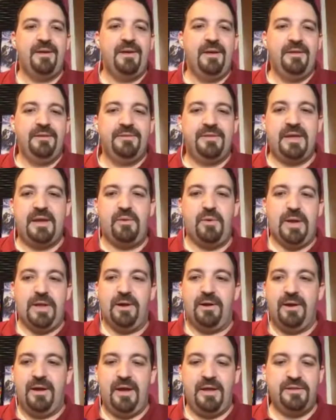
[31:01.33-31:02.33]
So, that
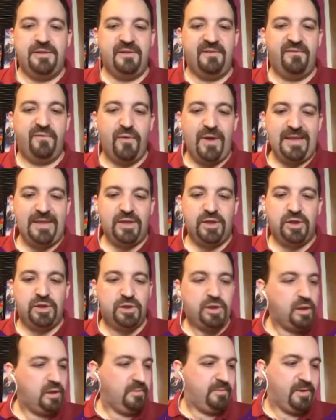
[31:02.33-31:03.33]
was all
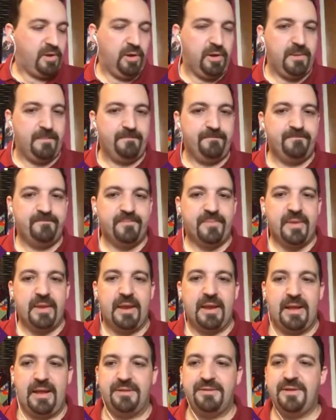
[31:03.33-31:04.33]
today. Thank you
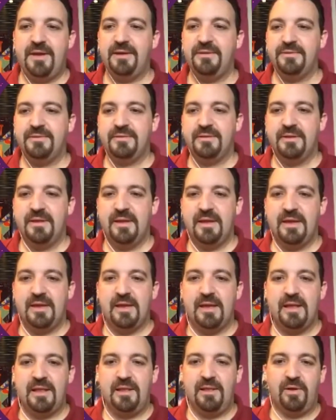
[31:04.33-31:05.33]
very much.
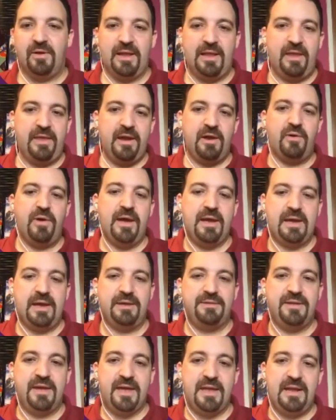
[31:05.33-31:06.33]
If you want
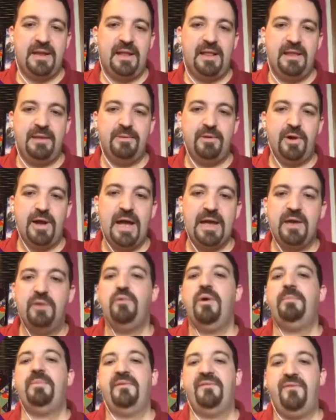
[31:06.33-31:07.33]
the book,
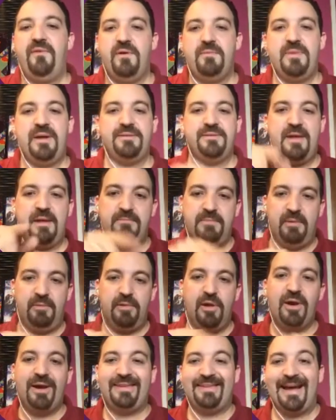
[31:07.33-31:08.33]
Hacking Web
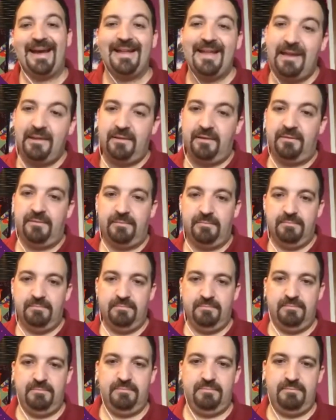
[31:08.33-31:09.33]
Performance, you can get it
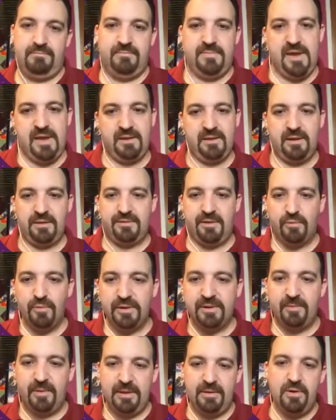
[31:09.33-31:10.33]
for free
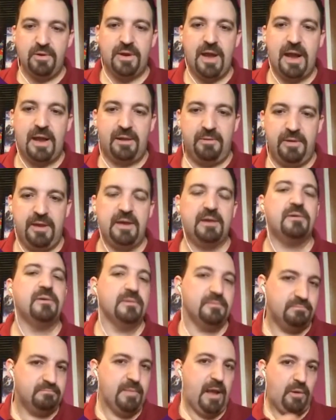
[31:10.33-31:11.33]
from
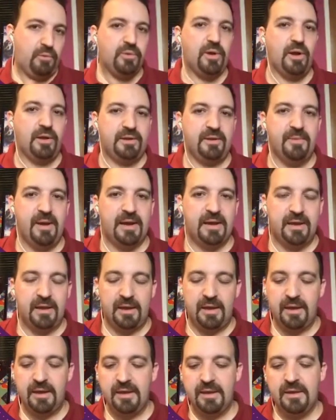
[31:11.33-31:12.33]
my website.
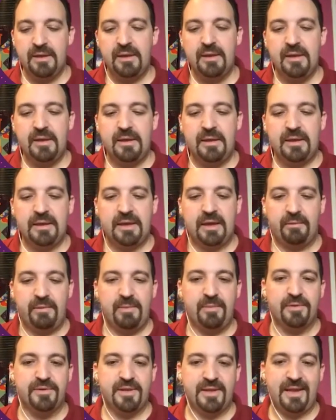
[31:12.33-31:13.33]
And it has some of the
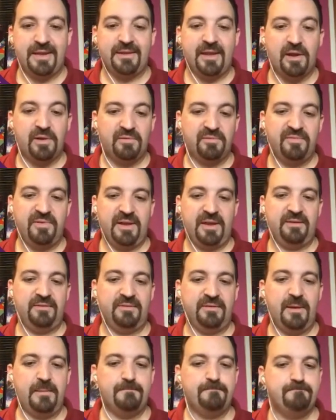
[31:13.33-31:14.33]
topics that we saw in
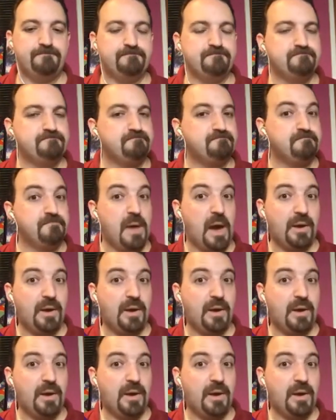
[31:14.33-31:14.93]
this conference.